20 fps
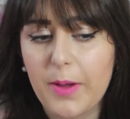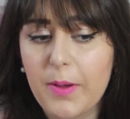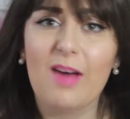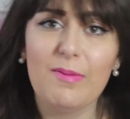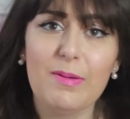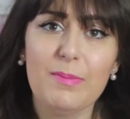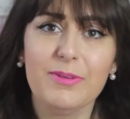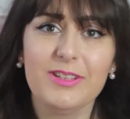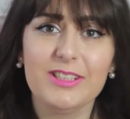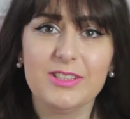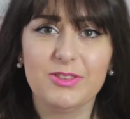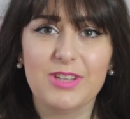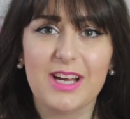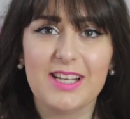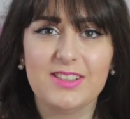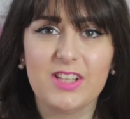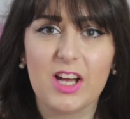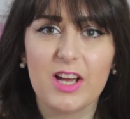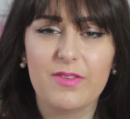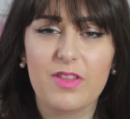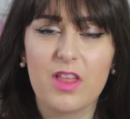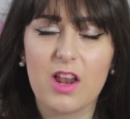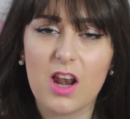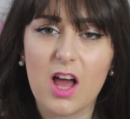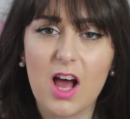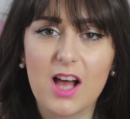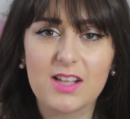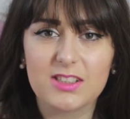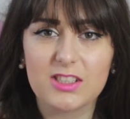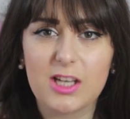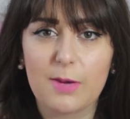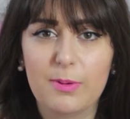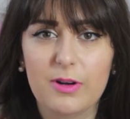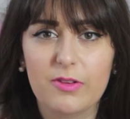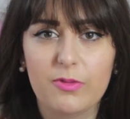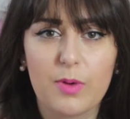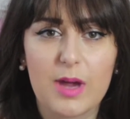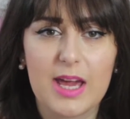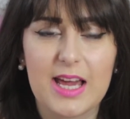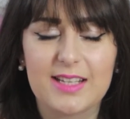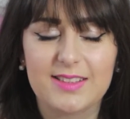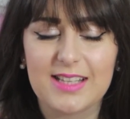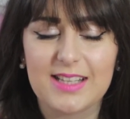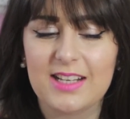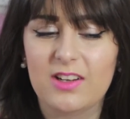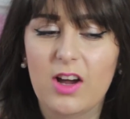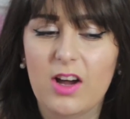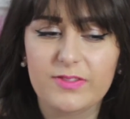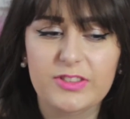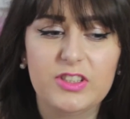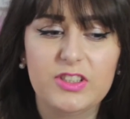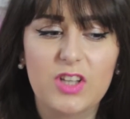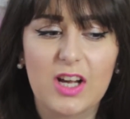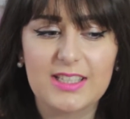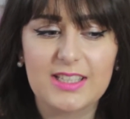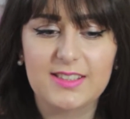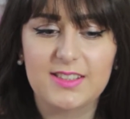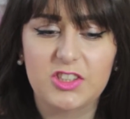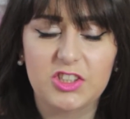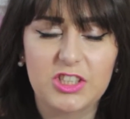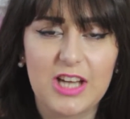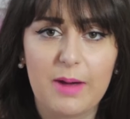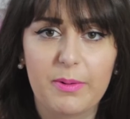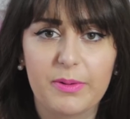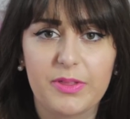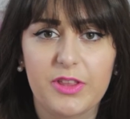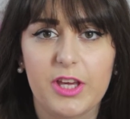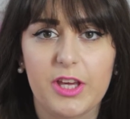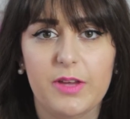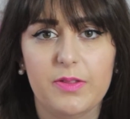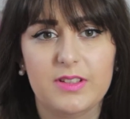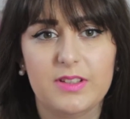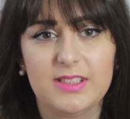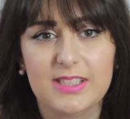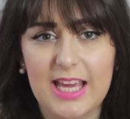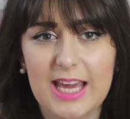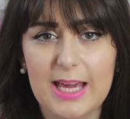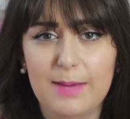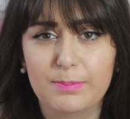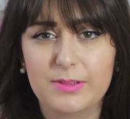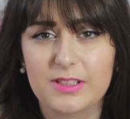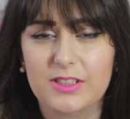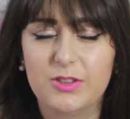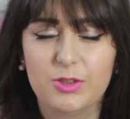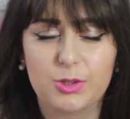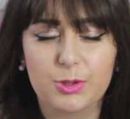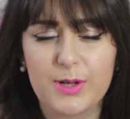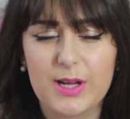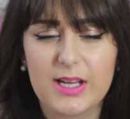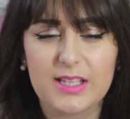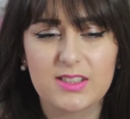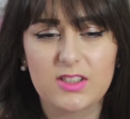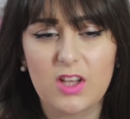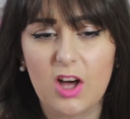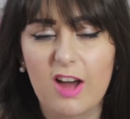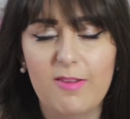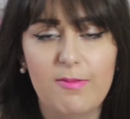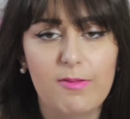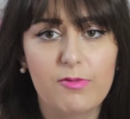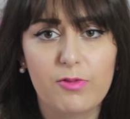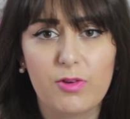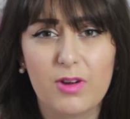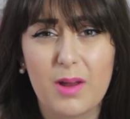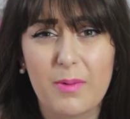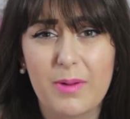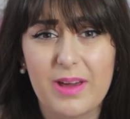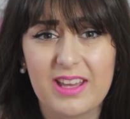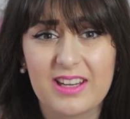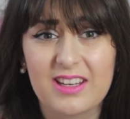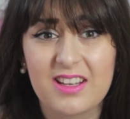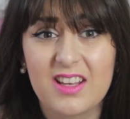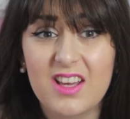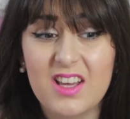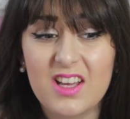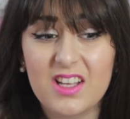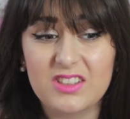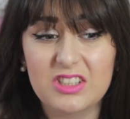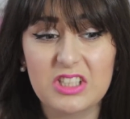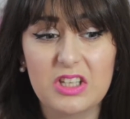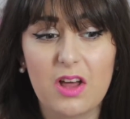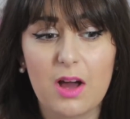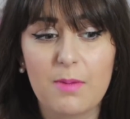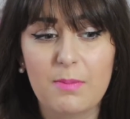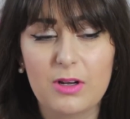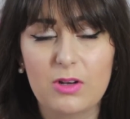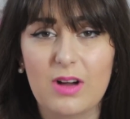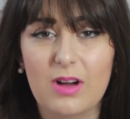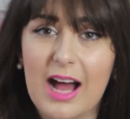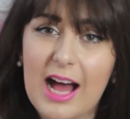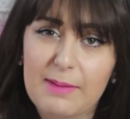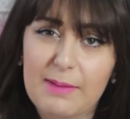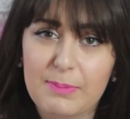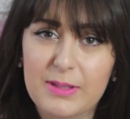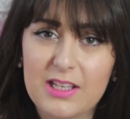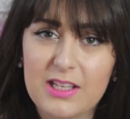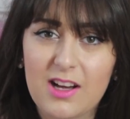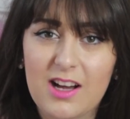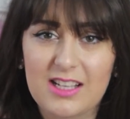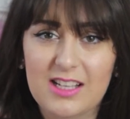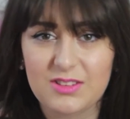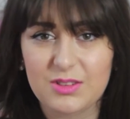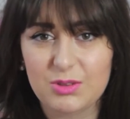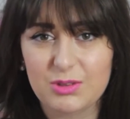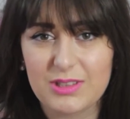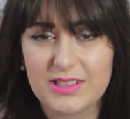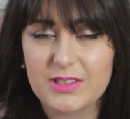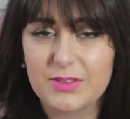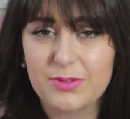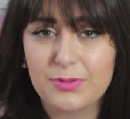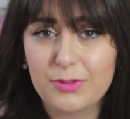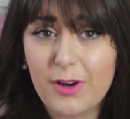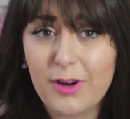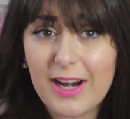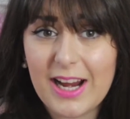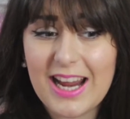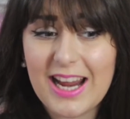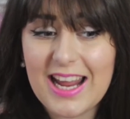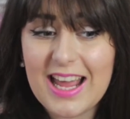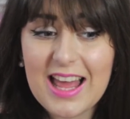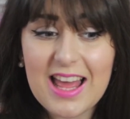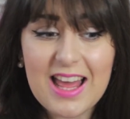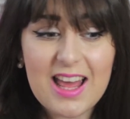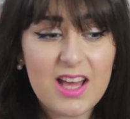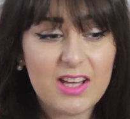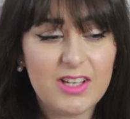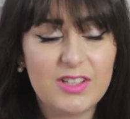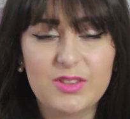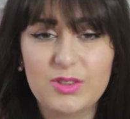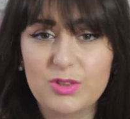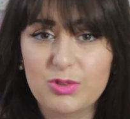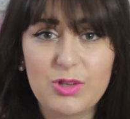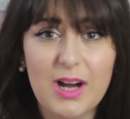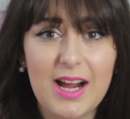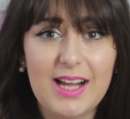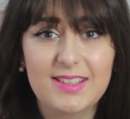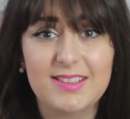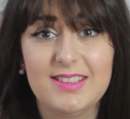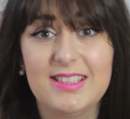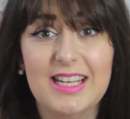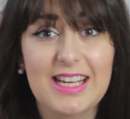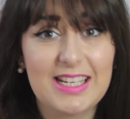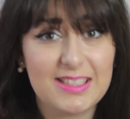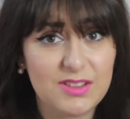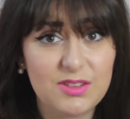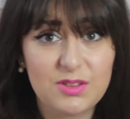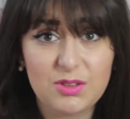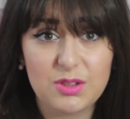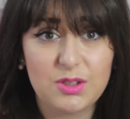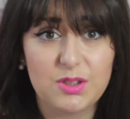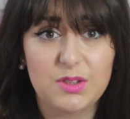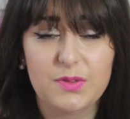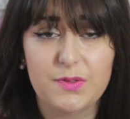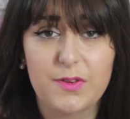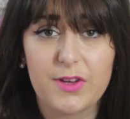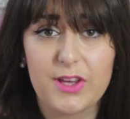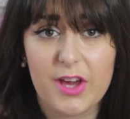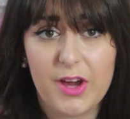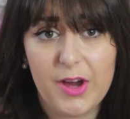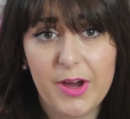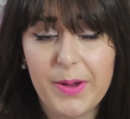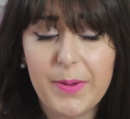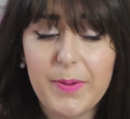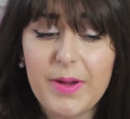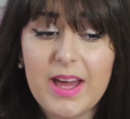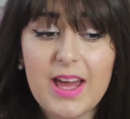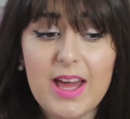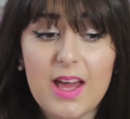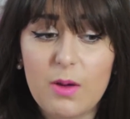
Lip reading: I've been pretty stressed over the last couple of weeks and I've decided to share with you the tips and tricks that I've been following so that I'm a lot happier and stress-free, because stress isn't good for you.